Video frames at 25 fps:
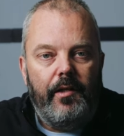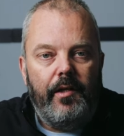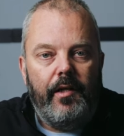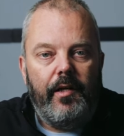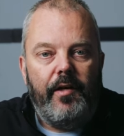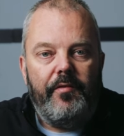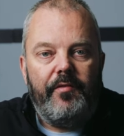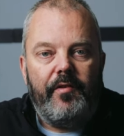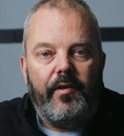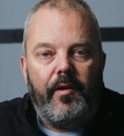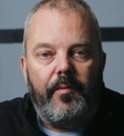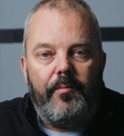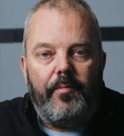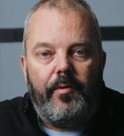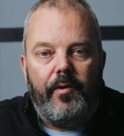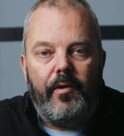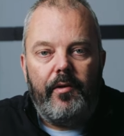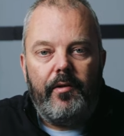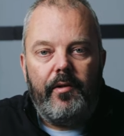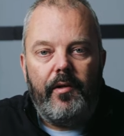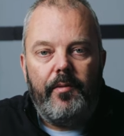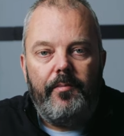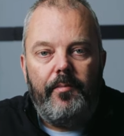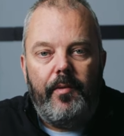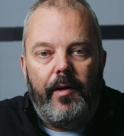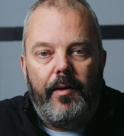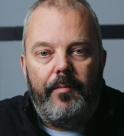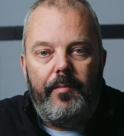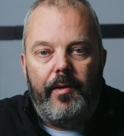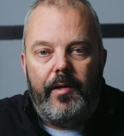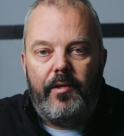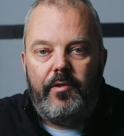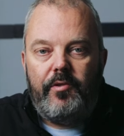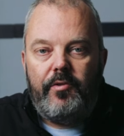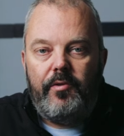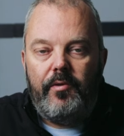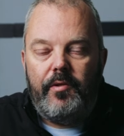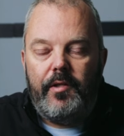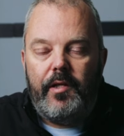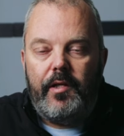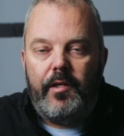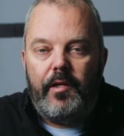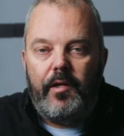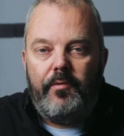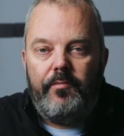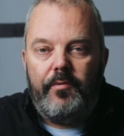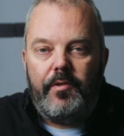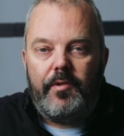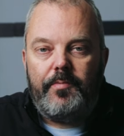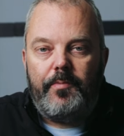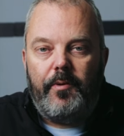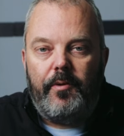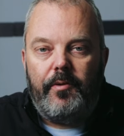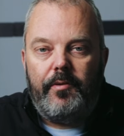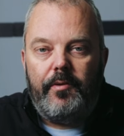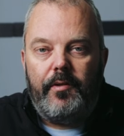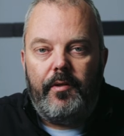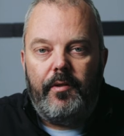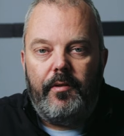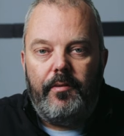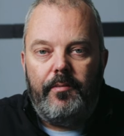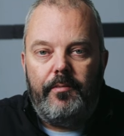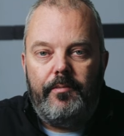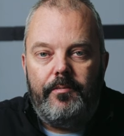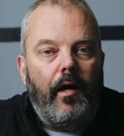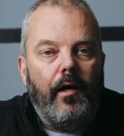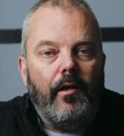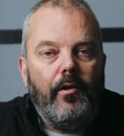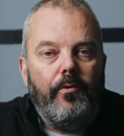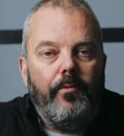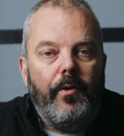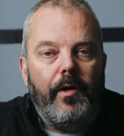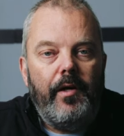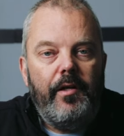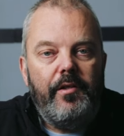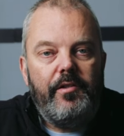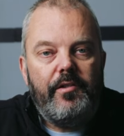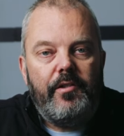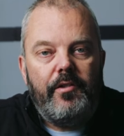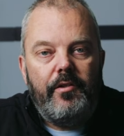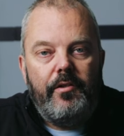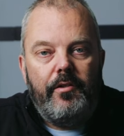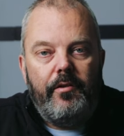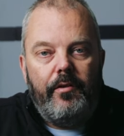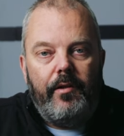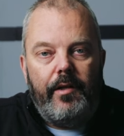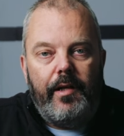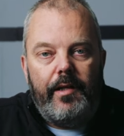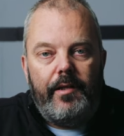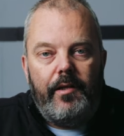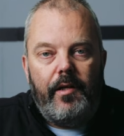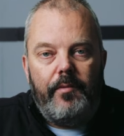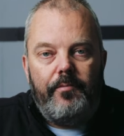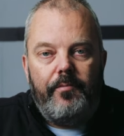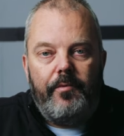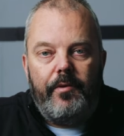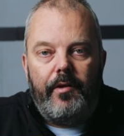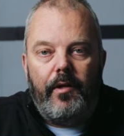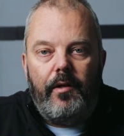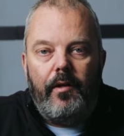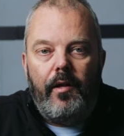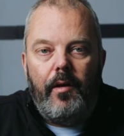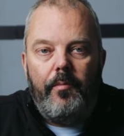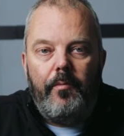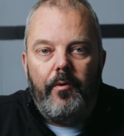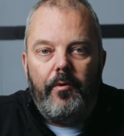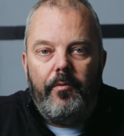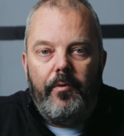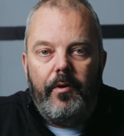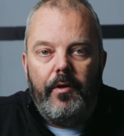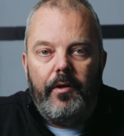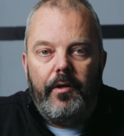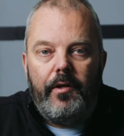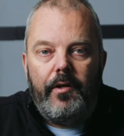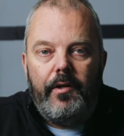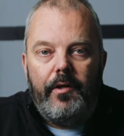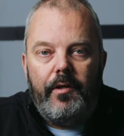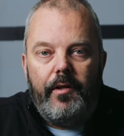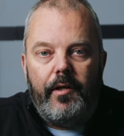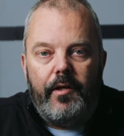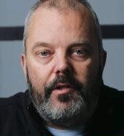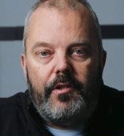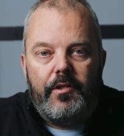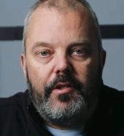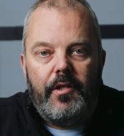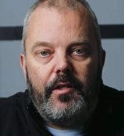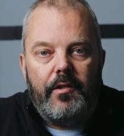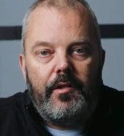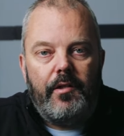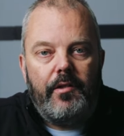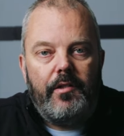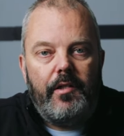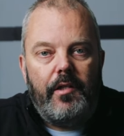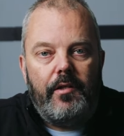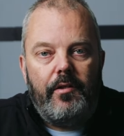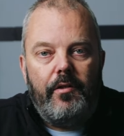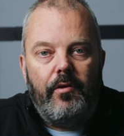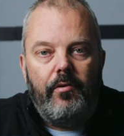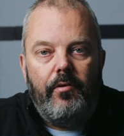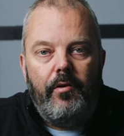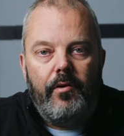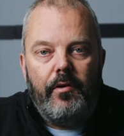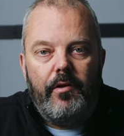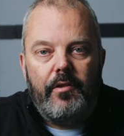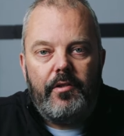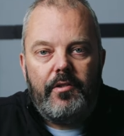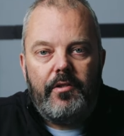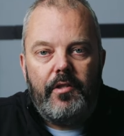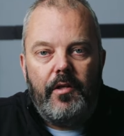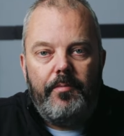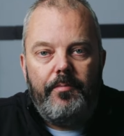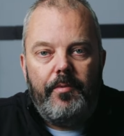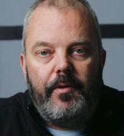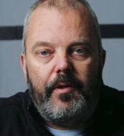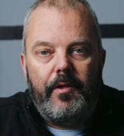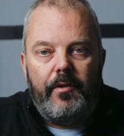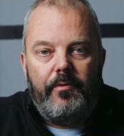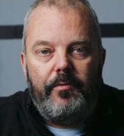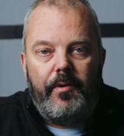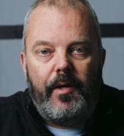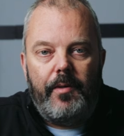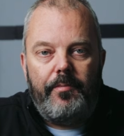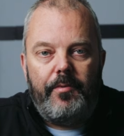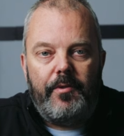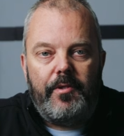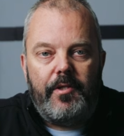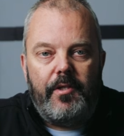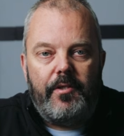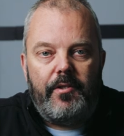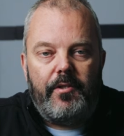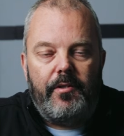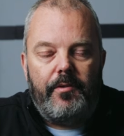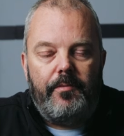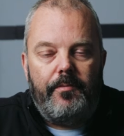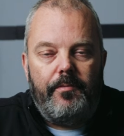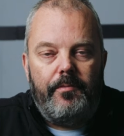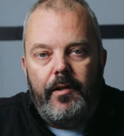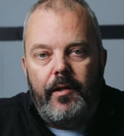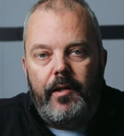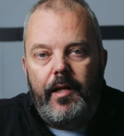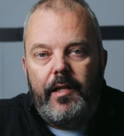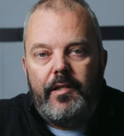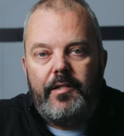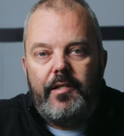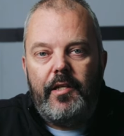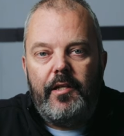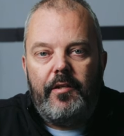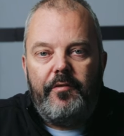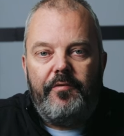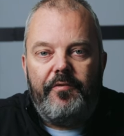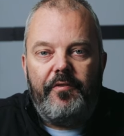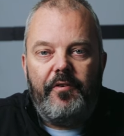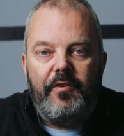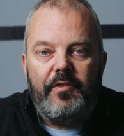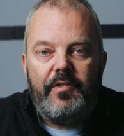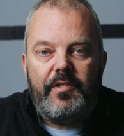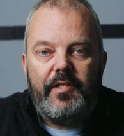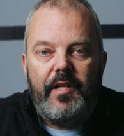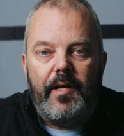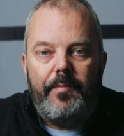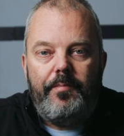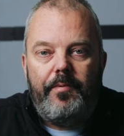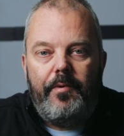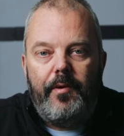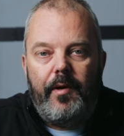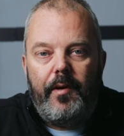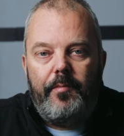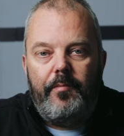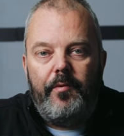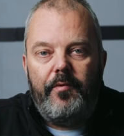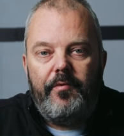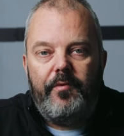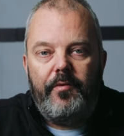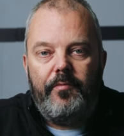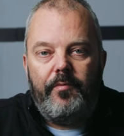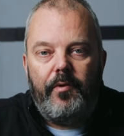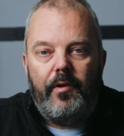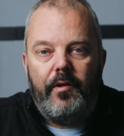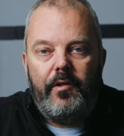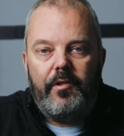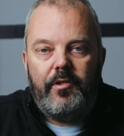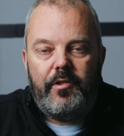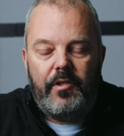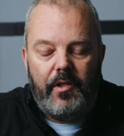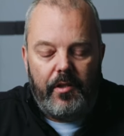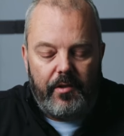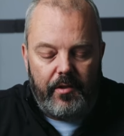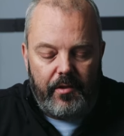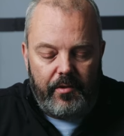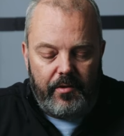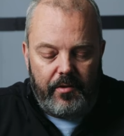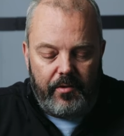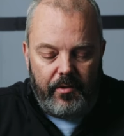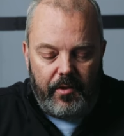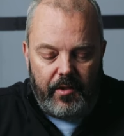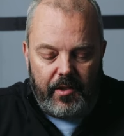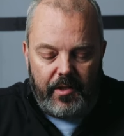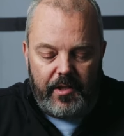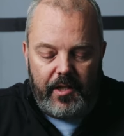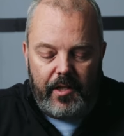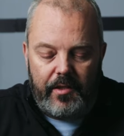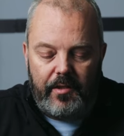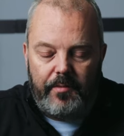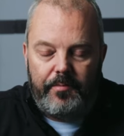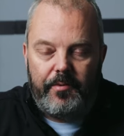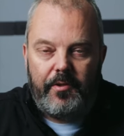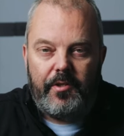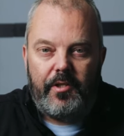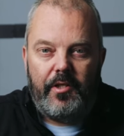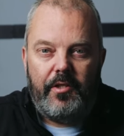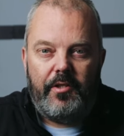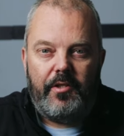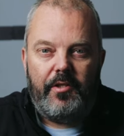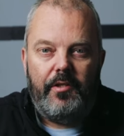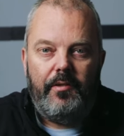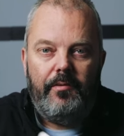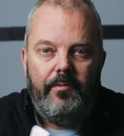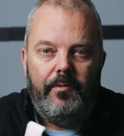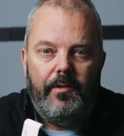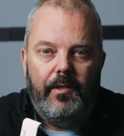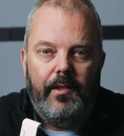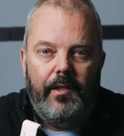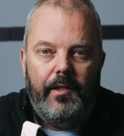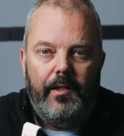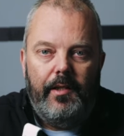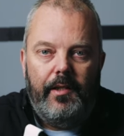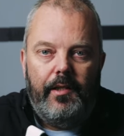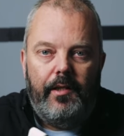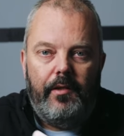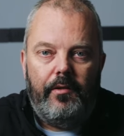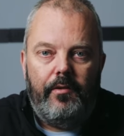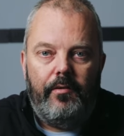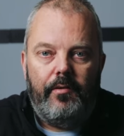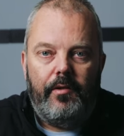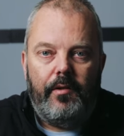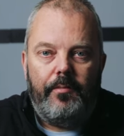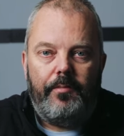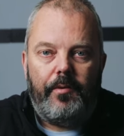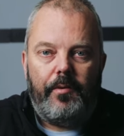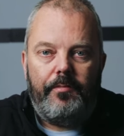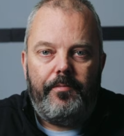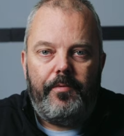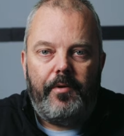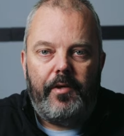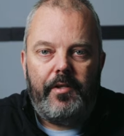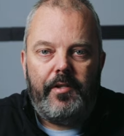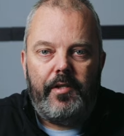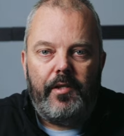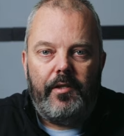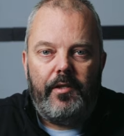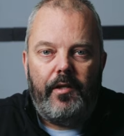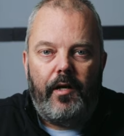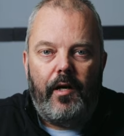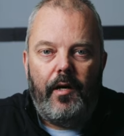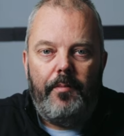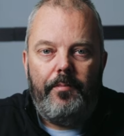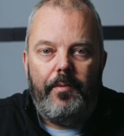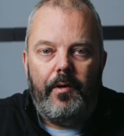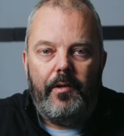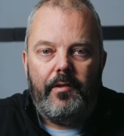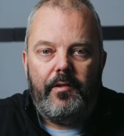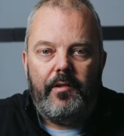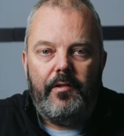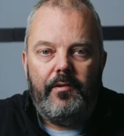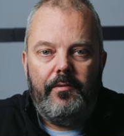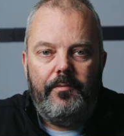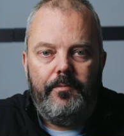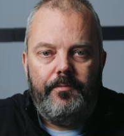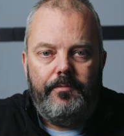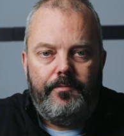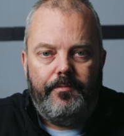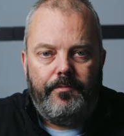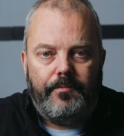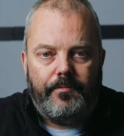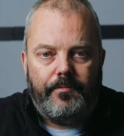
then you have to unplug them and make sure they can't respond. Otherwise, you'll end up with a lot more work and shutters that no longer stop in the right position. Now let's take the first step and move the roller shutter to the center position. Do that by pressing the up button